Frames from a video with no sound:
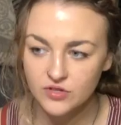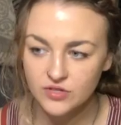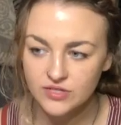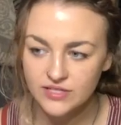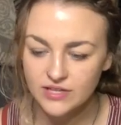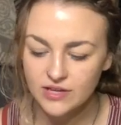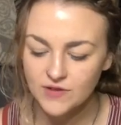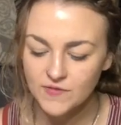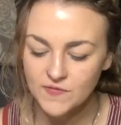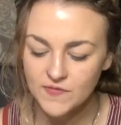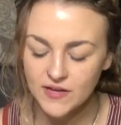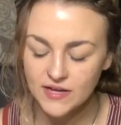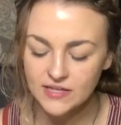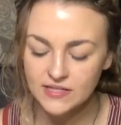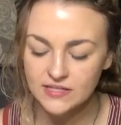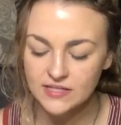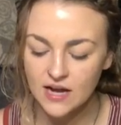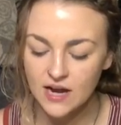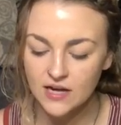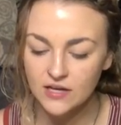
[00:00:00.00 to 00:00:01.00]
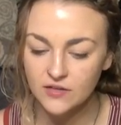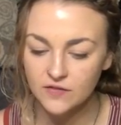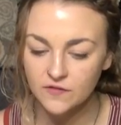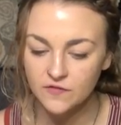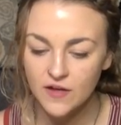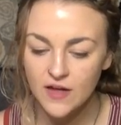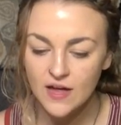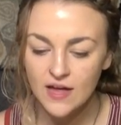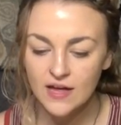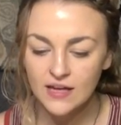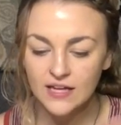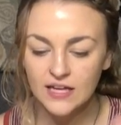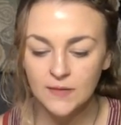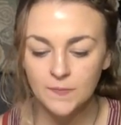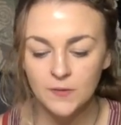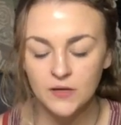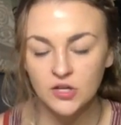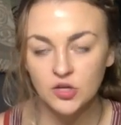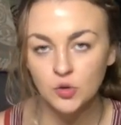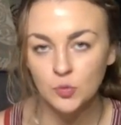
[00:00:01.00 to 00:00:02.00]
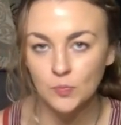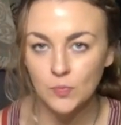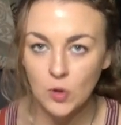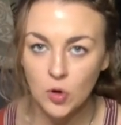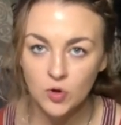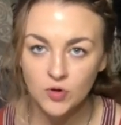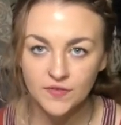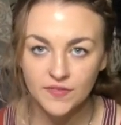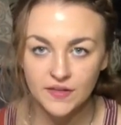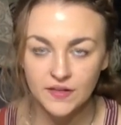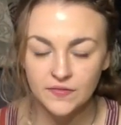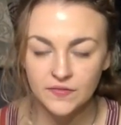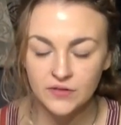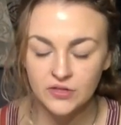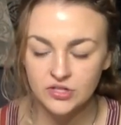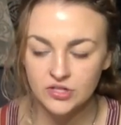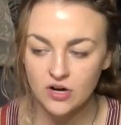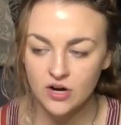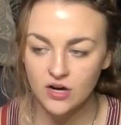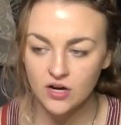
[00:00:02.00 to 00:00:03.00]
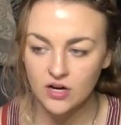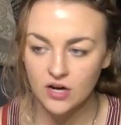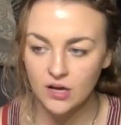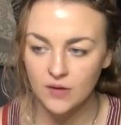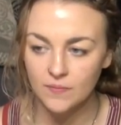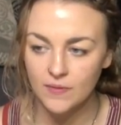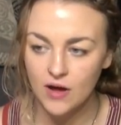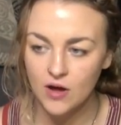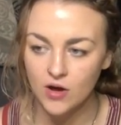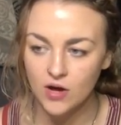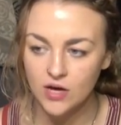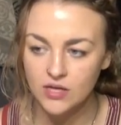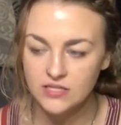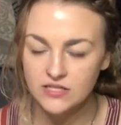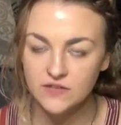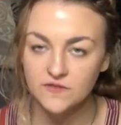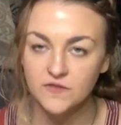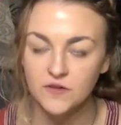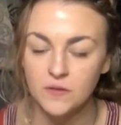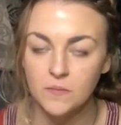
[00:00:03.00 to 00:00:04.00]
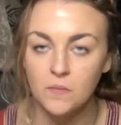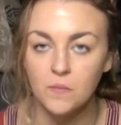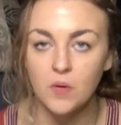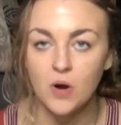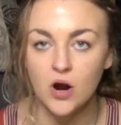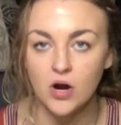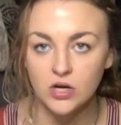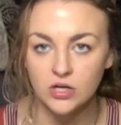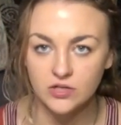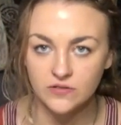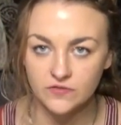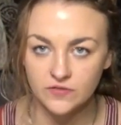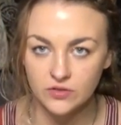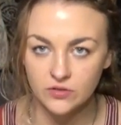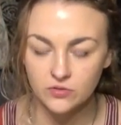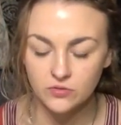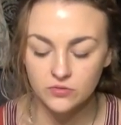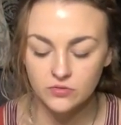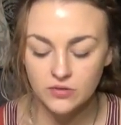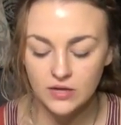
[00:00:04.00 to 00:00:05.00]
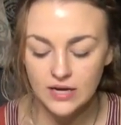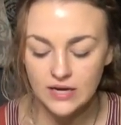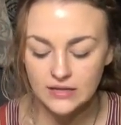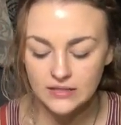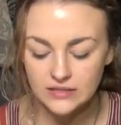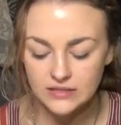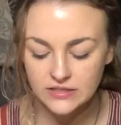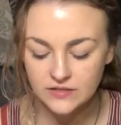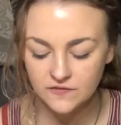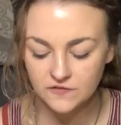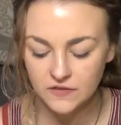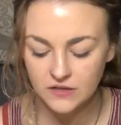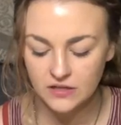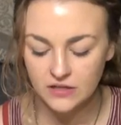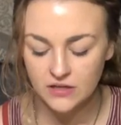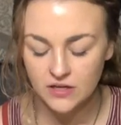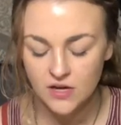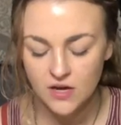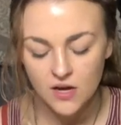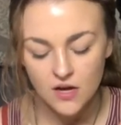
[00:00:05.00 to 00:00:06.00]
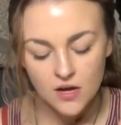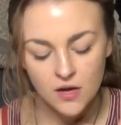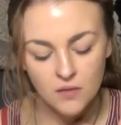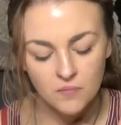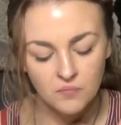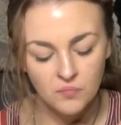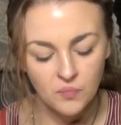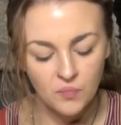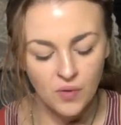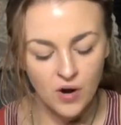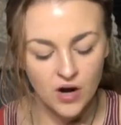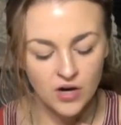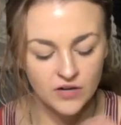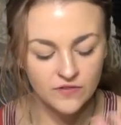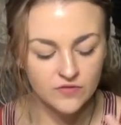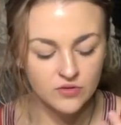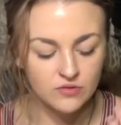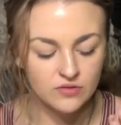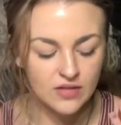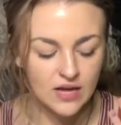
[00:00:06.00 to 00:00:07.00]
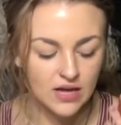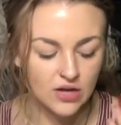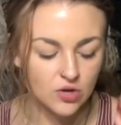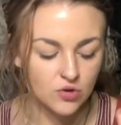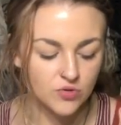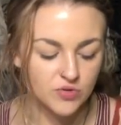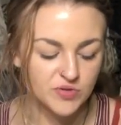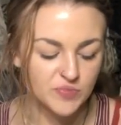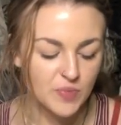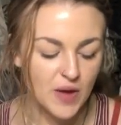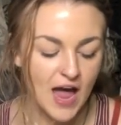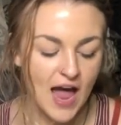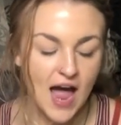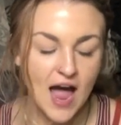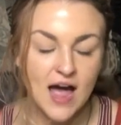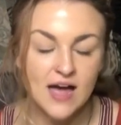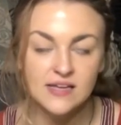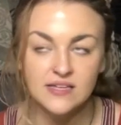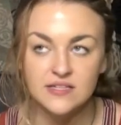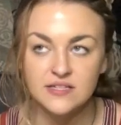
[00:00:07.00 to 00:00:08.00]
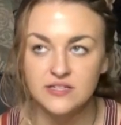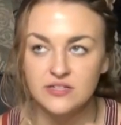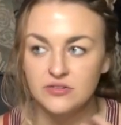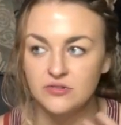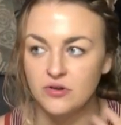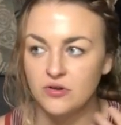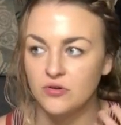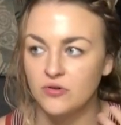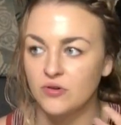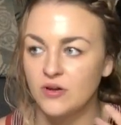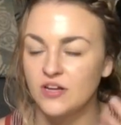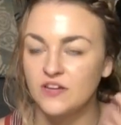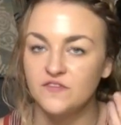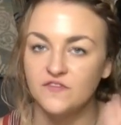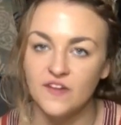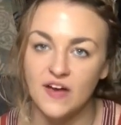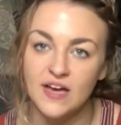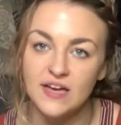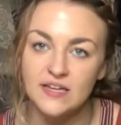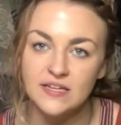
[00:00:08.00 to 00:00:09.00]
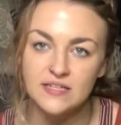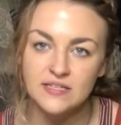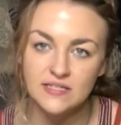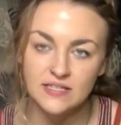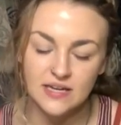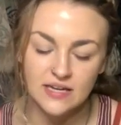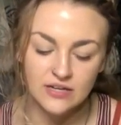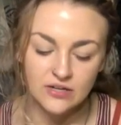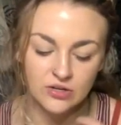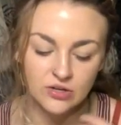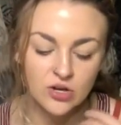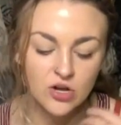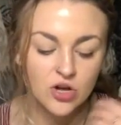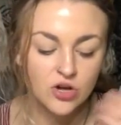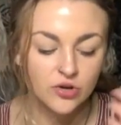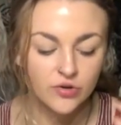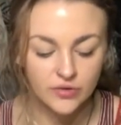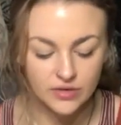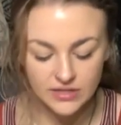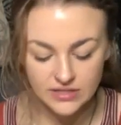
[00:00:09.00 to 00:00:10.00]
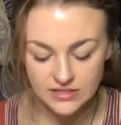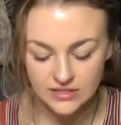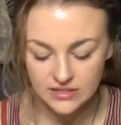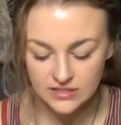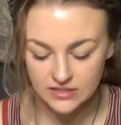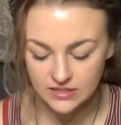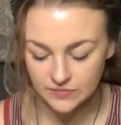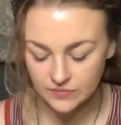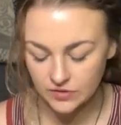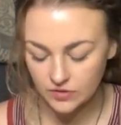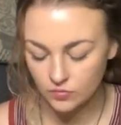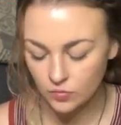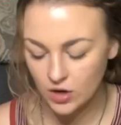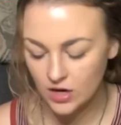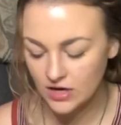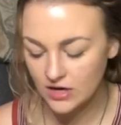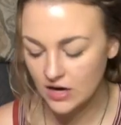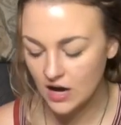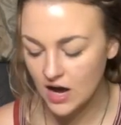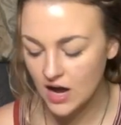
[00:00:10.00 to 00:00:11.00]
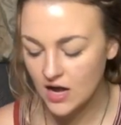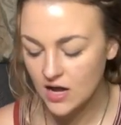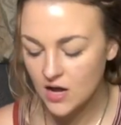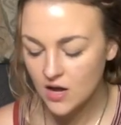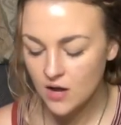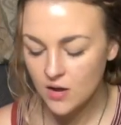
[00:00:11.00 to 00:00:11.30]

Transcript: yourself that is kind of keeping you both in the dark about a different part of you, and a different part of you that goes past, you know, advice and criticism and whatnot.